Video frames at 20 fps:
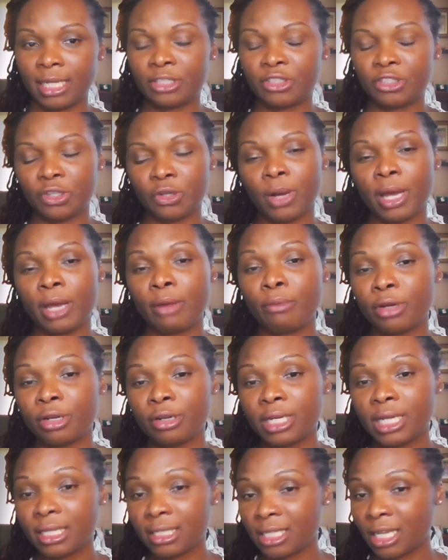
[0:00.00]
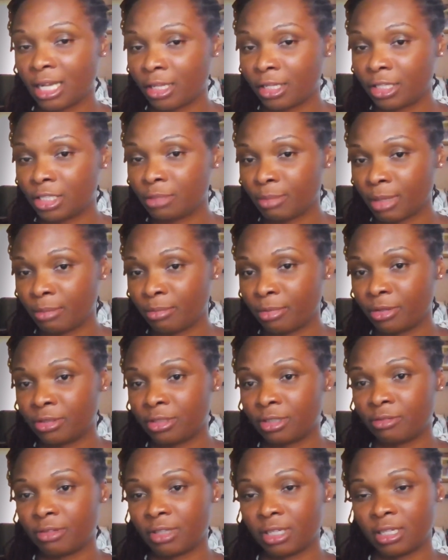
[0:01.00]
And so I want to acknowledge
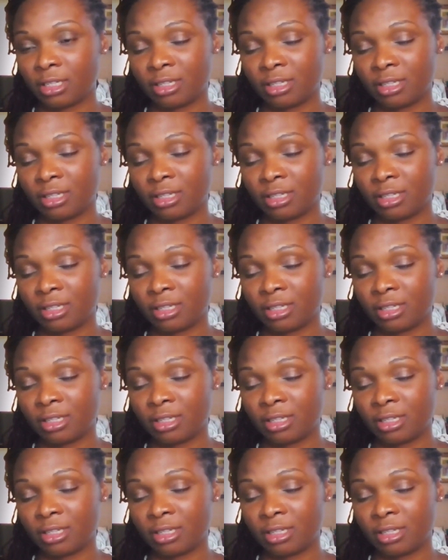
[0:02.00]
members of the